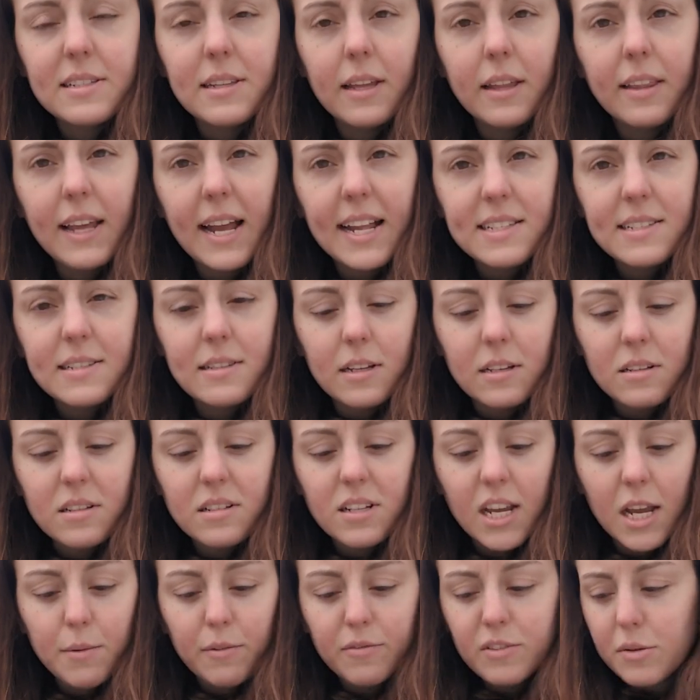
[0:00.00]
that's the
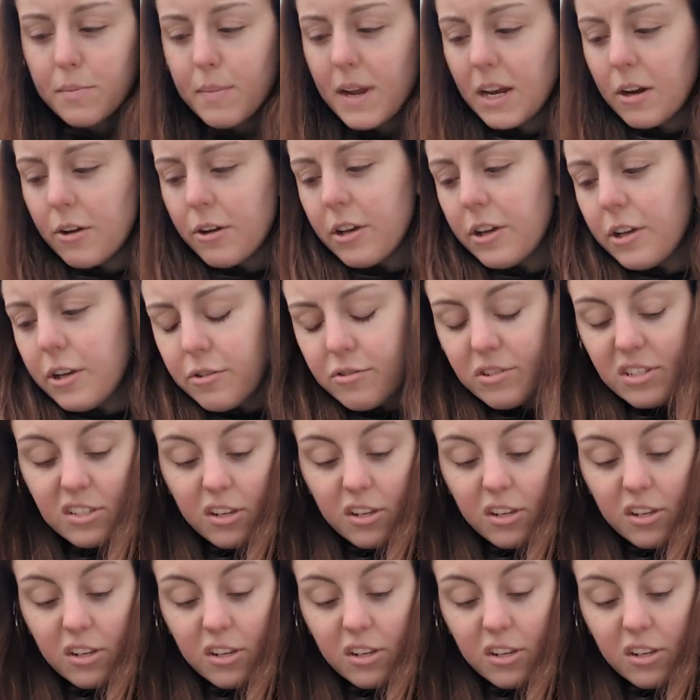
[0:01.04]
type of tomato you use.